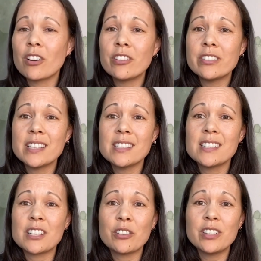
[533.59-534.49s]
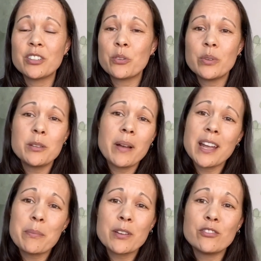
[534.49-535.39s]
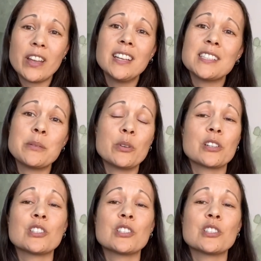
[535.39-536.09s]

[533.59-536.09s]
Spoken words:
aren't necessarily going to read my epic fantasy books.